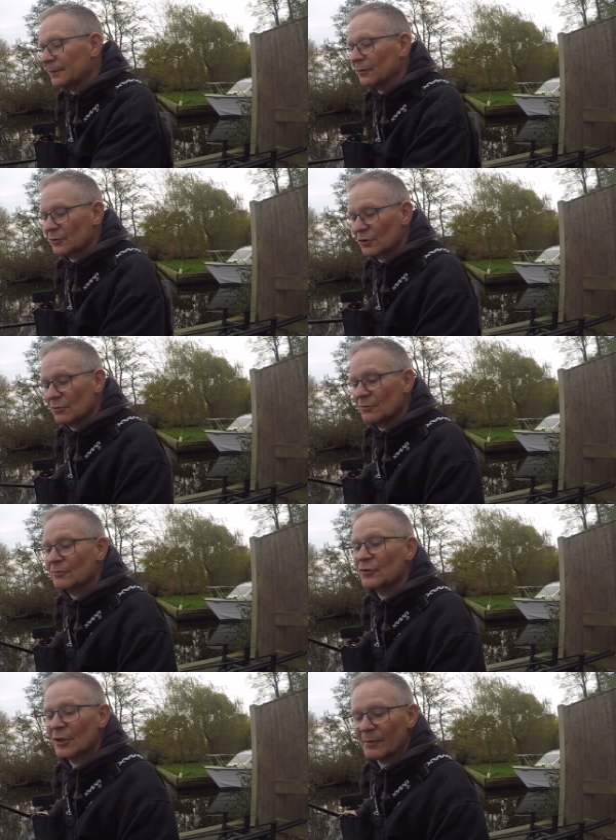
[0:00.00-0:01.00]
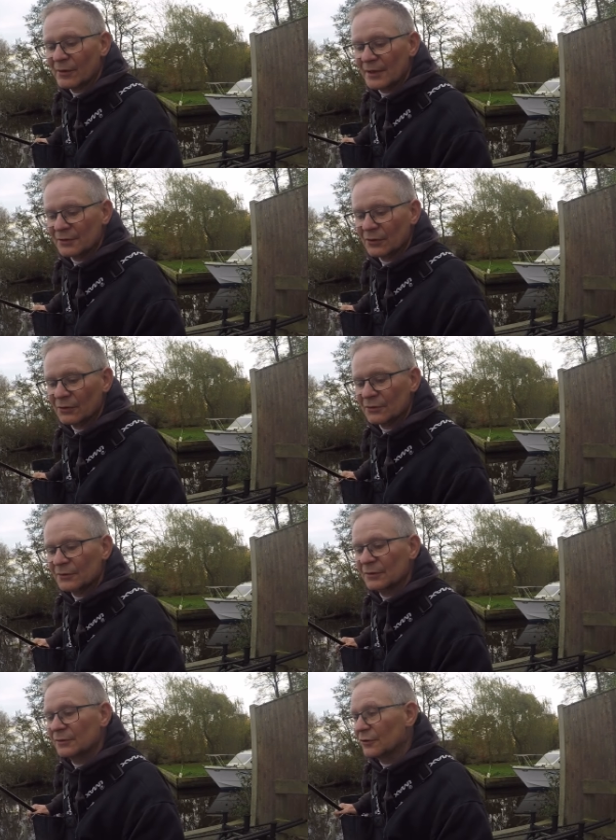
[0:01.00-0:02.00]
We've got two number 8
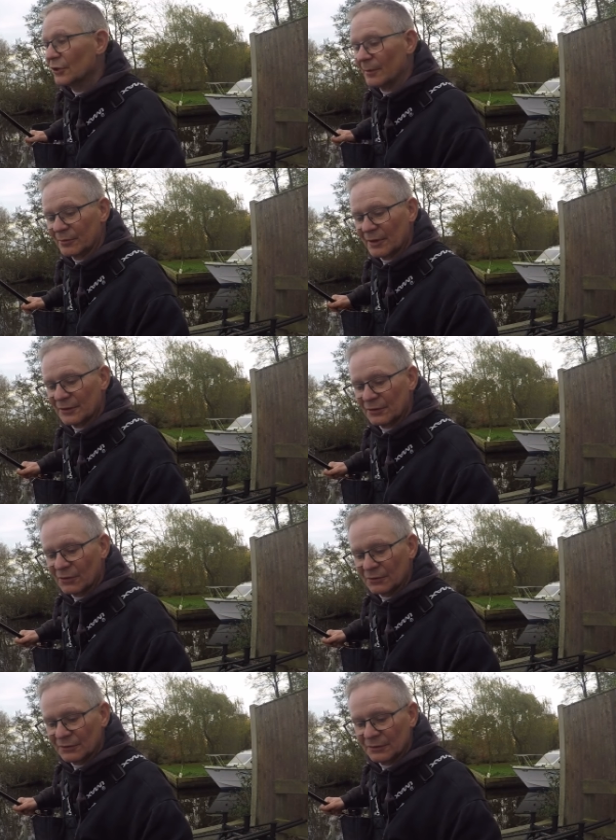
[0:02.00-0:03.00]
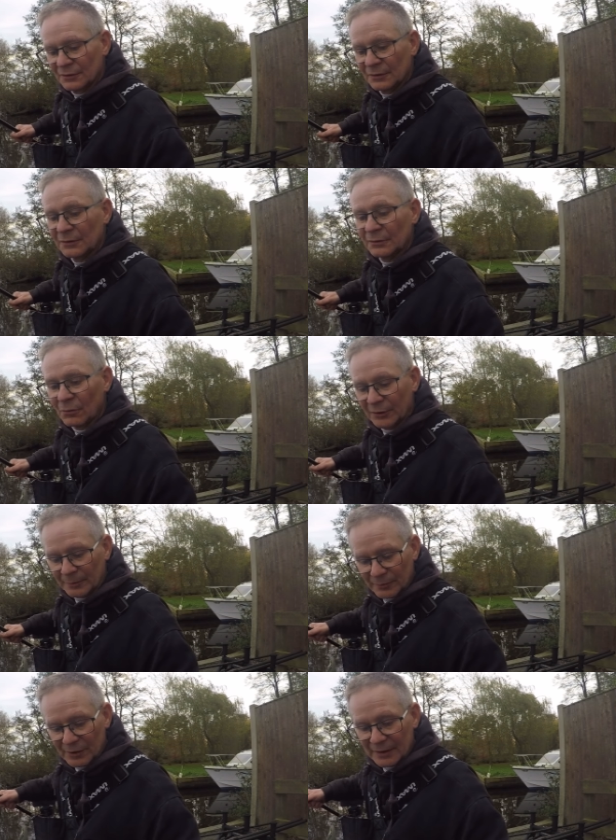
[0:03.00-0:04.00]
stots, 2 number 8 stots, 1
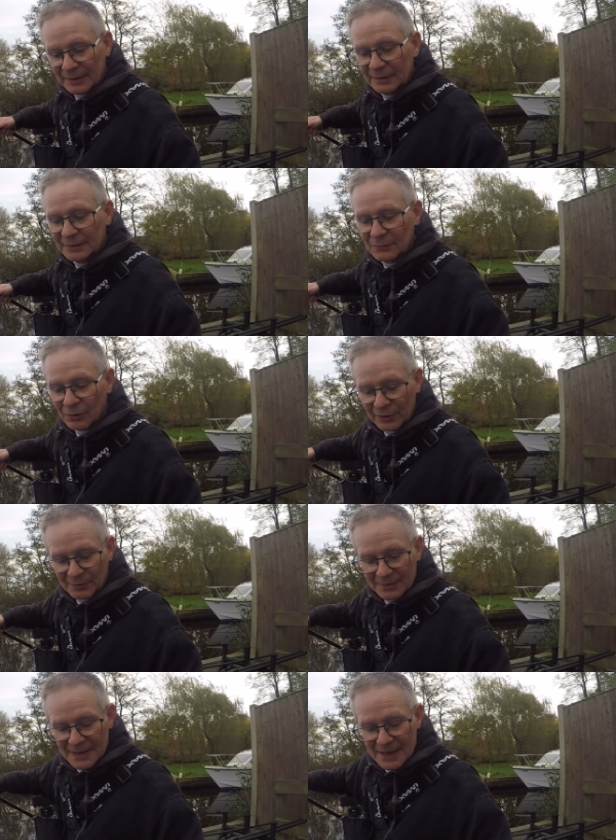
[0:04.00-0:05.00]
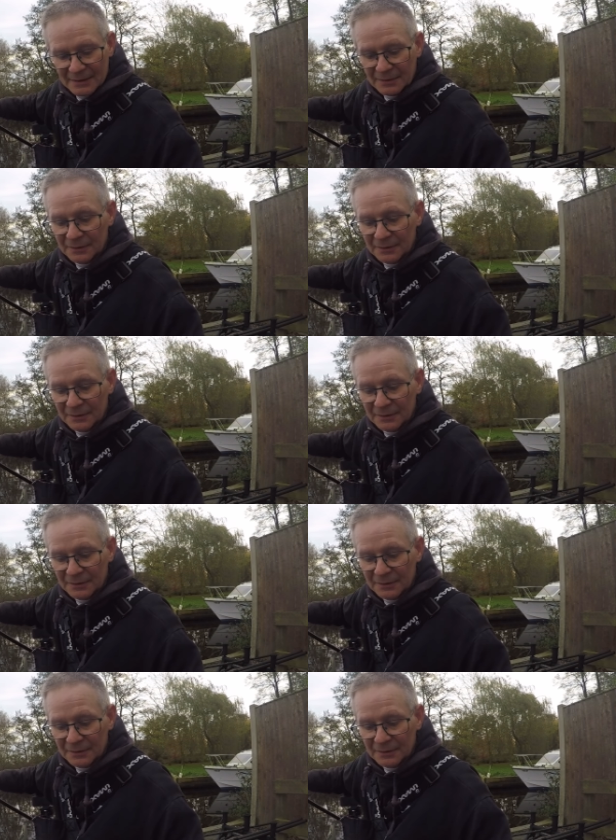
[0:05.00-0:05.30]
number 8, 1 number 10,